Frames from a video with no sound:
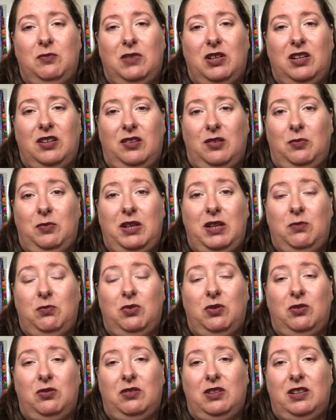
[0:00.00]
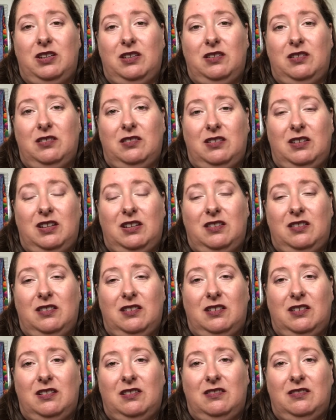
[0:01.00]
other people in
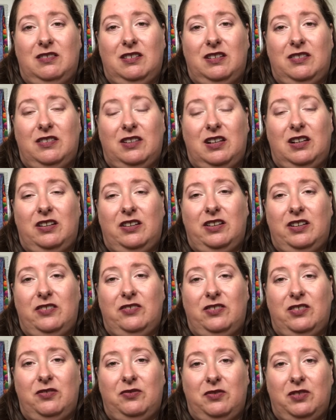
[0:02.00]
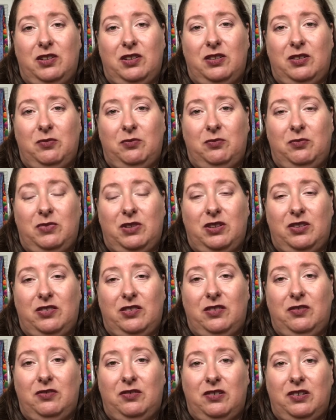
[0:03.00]
the lives of the
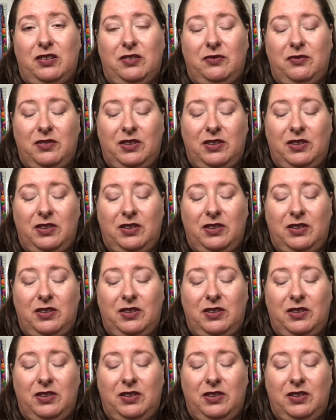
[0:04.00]
sufferer.